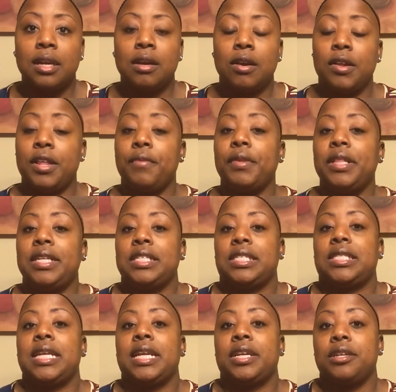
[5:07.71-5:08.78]
or they really just
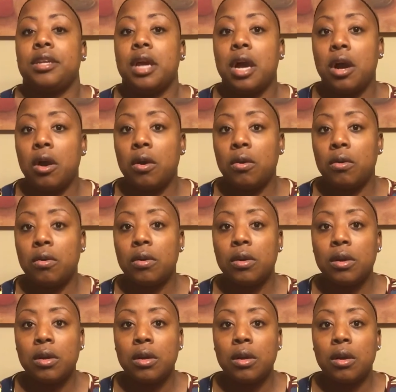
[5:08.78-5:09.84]
didn't know,
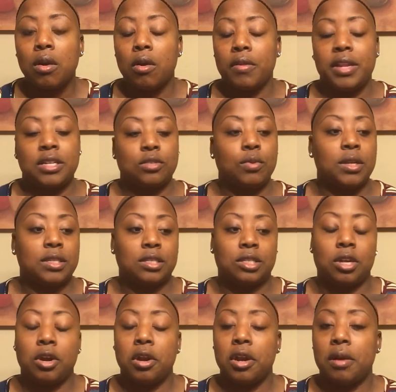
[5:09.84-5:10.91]
or they just want to
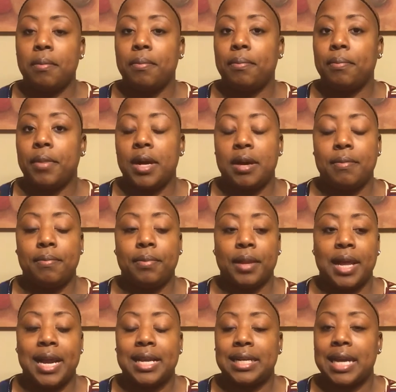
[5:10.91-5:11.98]
turn a
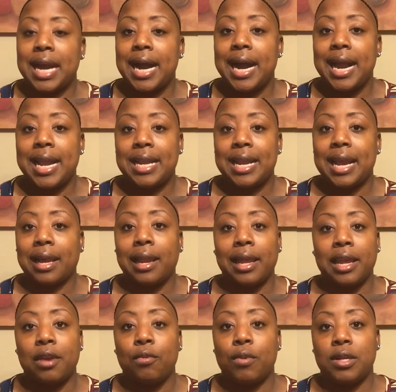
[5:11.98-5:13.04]
blind eye and act like
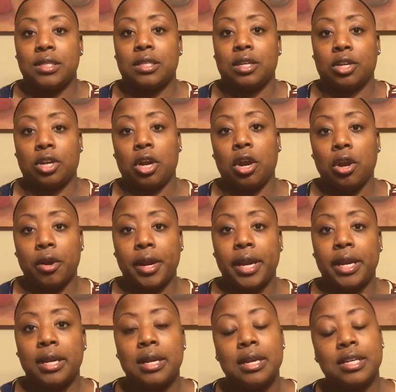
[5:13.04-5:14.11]
it wasn't occurring.